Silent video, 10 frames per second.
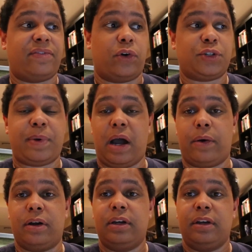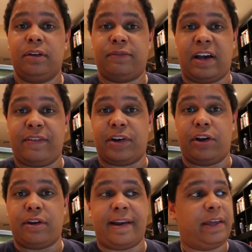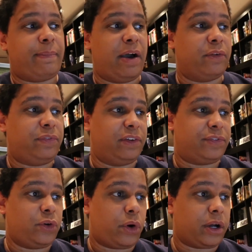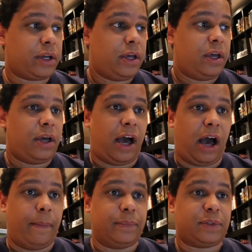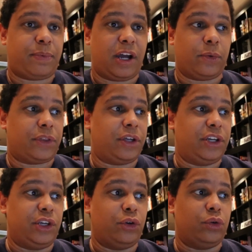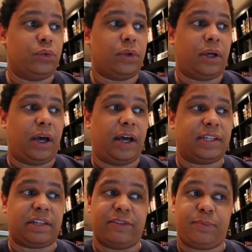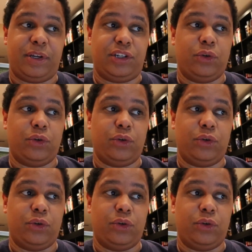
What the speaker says: horsepower, 590 pound-feet of torque, paired with a new 7-speed